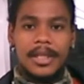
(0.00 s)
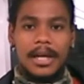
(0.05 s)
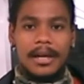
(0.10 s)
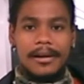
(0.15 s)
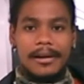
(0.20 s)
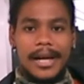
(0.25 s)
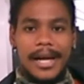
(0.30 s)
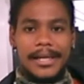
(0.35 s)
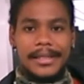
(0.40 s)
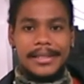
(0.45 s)

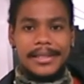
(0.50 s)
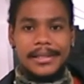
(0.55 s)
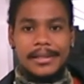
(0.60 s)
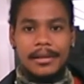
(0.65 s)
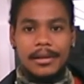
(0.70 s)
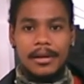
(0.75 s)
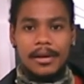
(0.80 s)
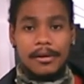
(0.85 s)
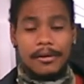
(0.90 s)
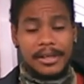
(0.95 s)
all right,
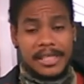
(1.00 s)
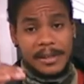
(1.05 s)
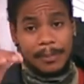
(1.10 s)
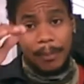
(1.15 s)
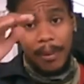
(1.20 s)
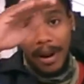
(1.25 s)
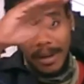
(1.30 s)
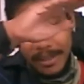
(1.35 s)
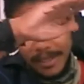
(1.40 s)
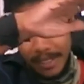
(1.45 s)

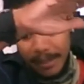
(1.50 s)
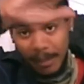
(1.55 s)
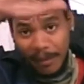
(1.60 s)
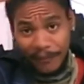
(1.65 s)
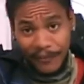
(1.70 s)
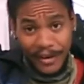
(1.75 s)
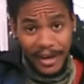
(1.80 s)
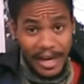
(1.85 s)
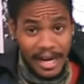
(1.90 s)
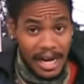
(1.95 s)
responsible
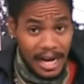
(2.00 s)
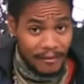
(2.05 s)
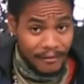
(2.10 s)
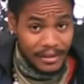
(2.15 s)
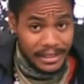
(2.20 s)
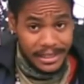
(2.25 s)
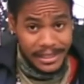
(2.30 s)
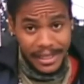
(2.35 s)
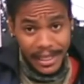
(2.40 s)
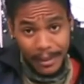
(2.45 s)
for
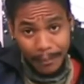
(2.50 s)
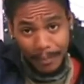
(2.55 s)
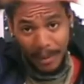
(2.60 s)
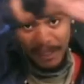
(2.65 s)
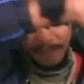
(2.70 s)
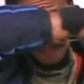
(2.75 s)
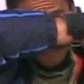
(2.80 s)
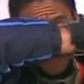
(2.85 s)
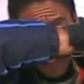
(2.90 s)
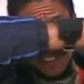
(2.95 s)
everything
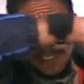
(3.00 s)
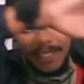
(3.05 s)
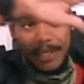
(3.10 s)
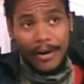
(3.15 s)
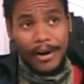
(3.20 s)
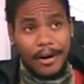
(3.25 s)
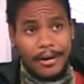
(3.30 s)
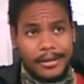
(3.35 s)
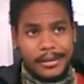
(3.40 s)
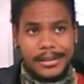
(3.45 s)
on the face of
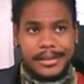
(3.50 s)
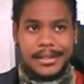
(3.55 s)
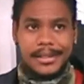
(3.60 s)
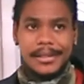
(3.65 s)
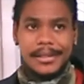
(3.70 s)
the earth.